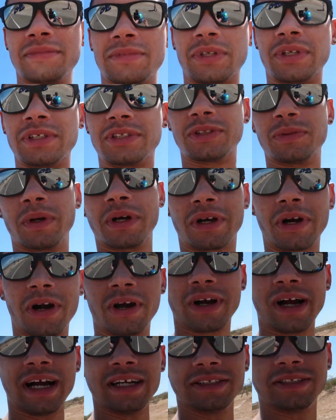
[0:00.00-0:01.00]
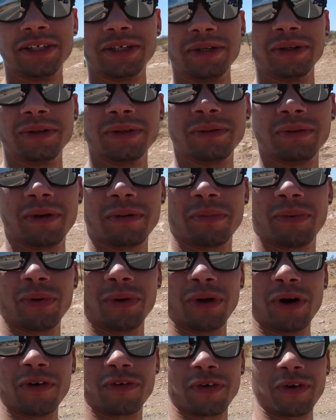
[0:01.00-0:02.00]
So this is what car guys do. We
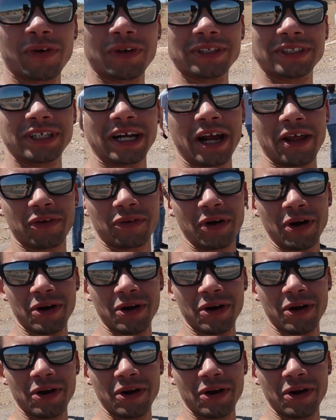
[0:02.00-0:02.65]
pull over on the side of the